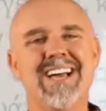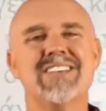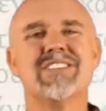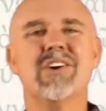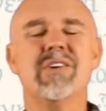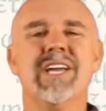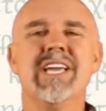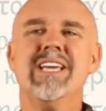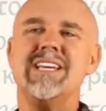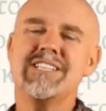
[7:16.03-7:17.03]
So
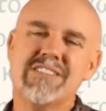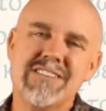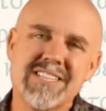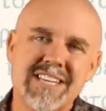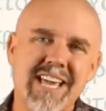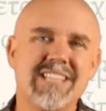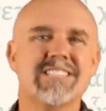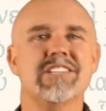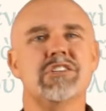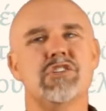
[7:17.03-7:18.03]
in each of these
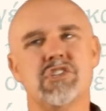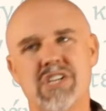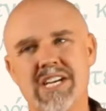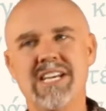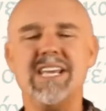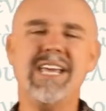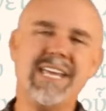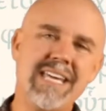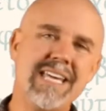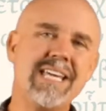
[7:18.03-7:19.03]
cases, she,
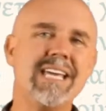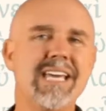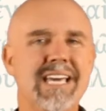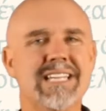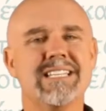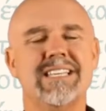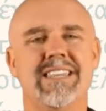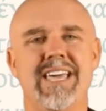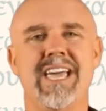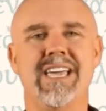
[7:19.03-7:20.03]
he, it,
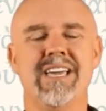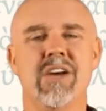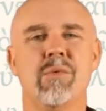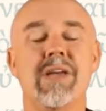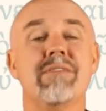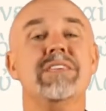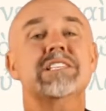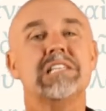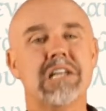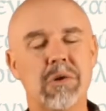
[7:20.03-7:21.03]
they, we have
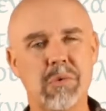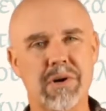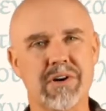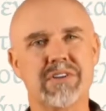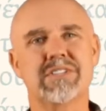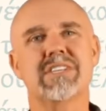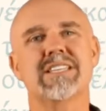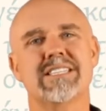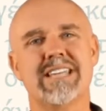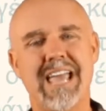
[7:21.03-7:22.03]
these little words that
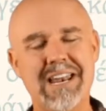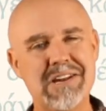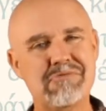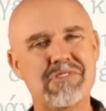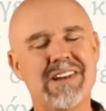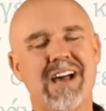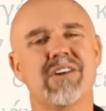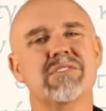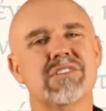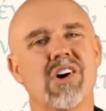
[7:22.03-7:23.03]
stand in for
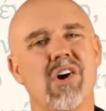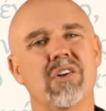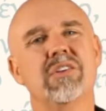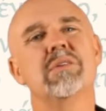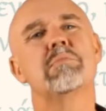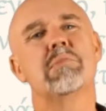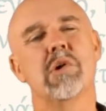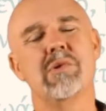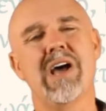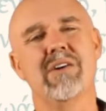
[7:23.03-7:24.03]
nouns called
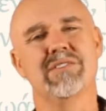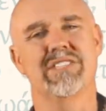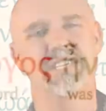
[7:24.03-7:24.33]
pronouns.